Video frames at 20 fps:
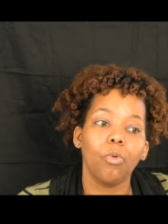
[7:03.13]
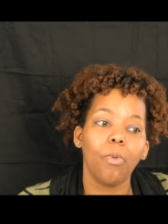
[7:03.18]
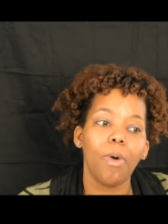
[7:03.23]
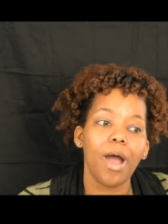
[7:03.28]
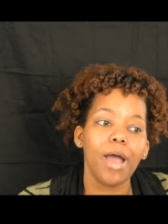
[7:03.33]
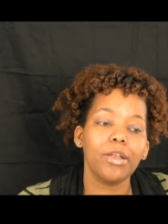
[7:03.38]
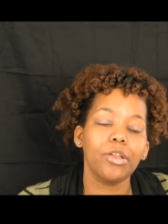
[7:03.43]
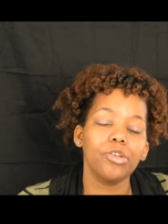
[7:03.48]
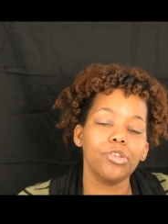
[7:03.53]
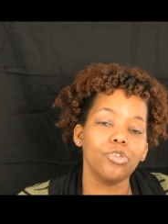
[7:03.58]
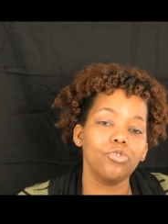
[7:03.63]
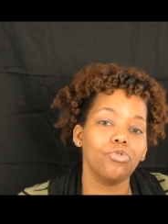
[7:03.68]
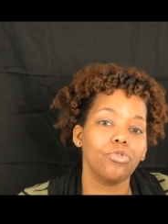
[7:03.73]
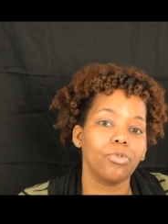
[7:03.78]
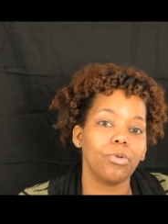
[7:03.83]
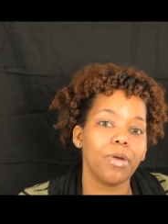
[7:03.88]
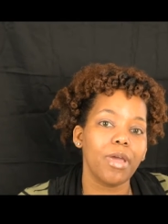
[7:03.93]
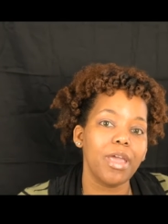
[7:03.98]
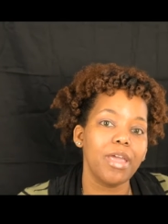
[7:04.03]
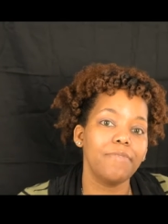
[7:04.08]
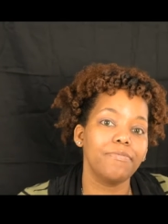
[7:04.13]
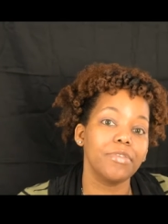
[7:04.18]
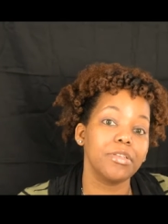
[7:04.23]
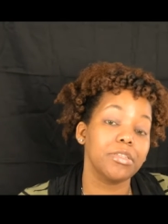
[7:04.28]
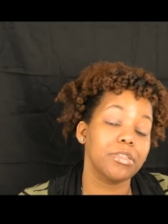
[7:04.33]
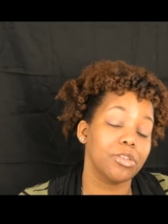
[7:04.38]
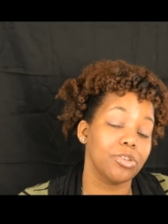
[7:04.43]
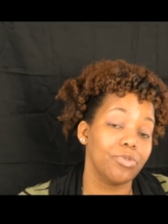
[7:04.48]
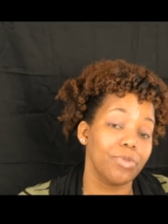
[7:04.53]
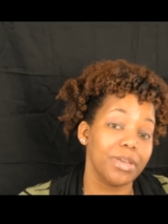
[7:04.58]
Why do you crave
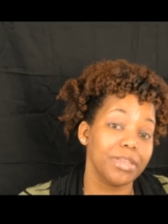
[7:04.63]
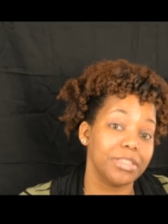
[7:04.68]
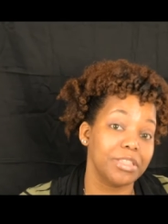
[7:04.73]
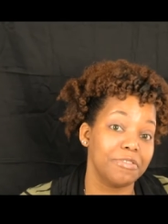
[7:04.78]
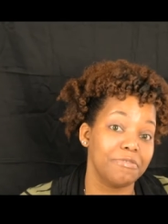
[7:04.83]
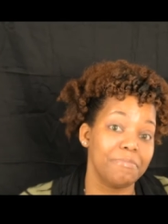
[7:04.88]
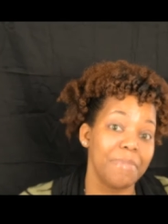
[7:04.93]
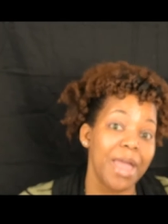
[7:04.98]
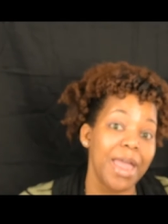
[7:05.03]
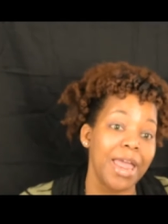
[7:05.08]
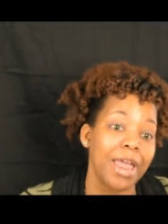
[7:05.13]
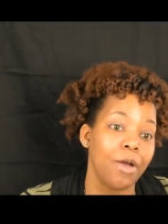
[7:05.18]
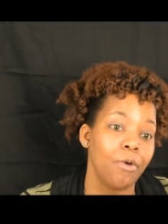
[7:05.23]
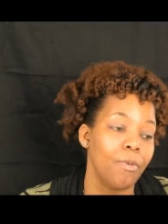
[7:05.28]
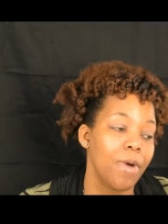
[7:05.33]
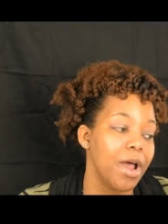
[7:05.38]
this aggressive man?